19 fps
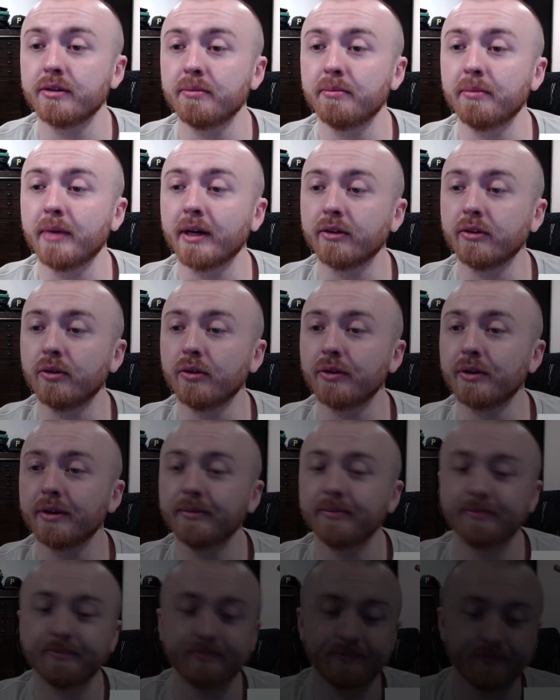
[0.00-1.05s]
Magnolia.
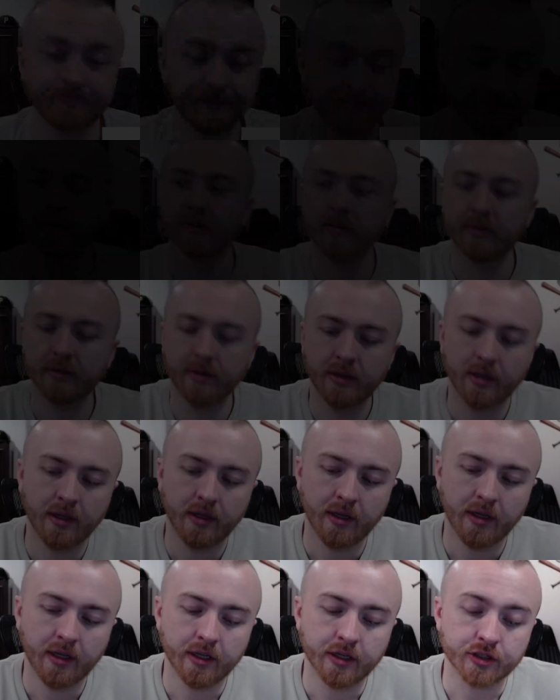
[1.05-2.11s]

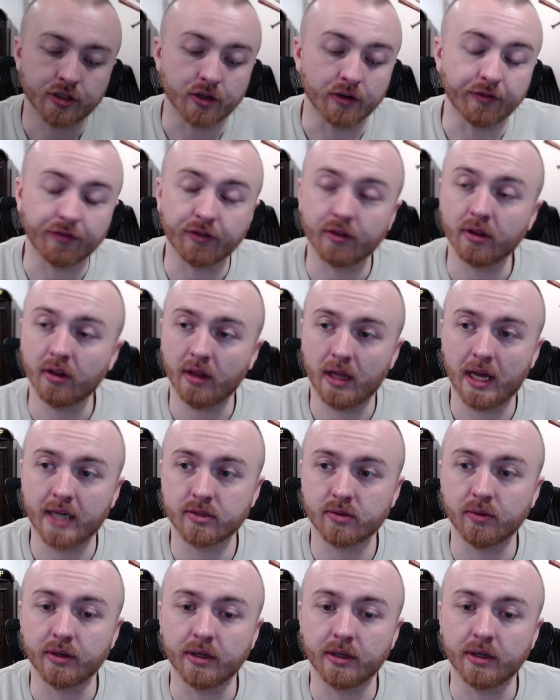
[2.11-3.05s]
So for the last one,